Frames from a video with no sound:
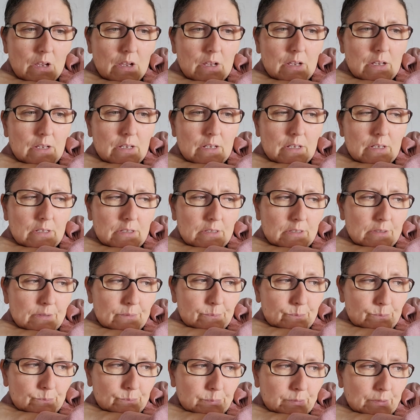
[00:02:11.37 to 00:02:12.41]

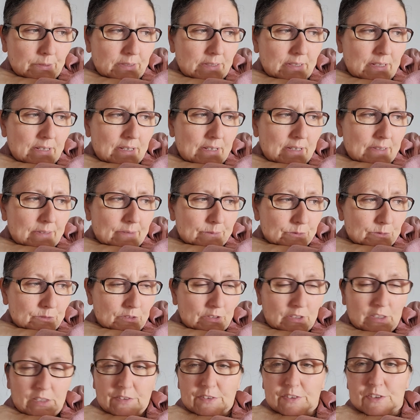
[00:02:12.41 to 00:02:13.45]
Um, but yeah,
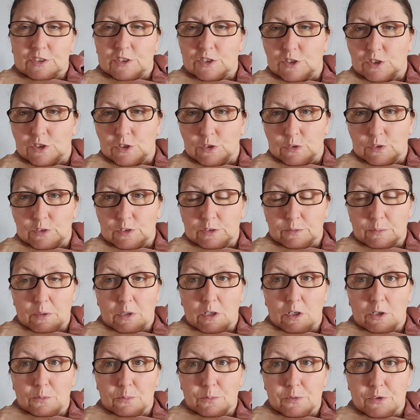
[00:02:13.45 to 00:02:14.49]
Louis doing some
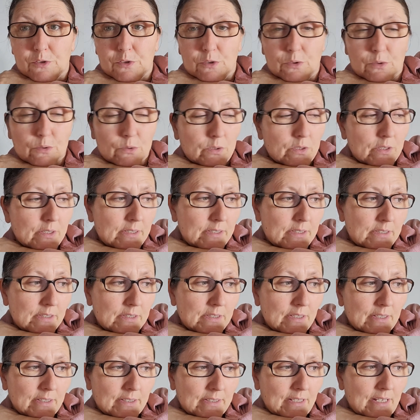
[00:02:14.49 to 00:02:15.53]
homeschooling.
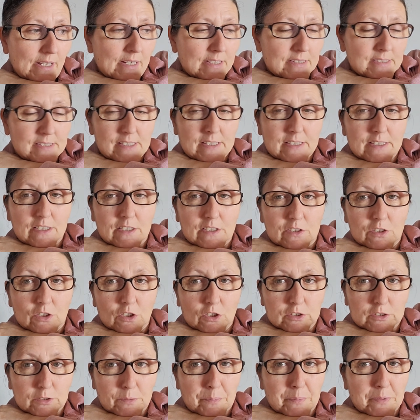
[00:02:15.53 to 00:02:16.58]
That cat is in
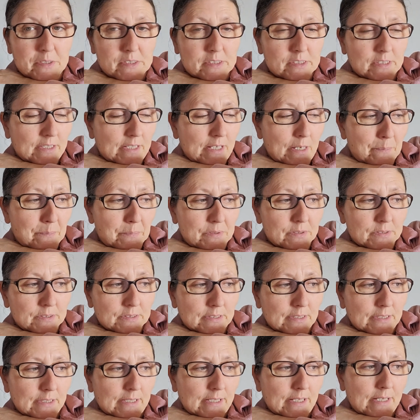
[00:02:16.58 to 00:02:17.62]
naughty prison, cat
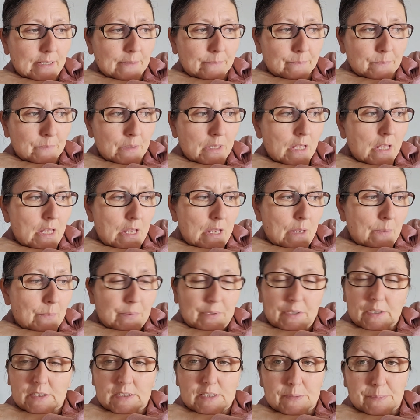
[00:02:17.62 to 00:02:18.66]
prison again
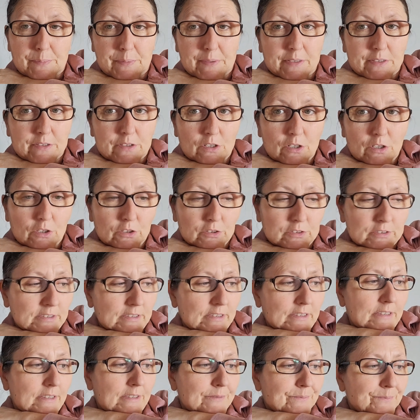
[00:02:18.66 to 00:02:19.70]
because he's been
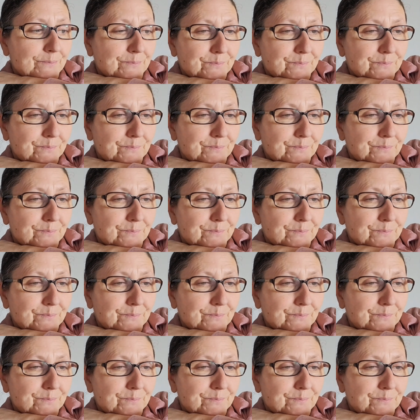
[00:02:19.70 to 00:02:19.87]
naughty.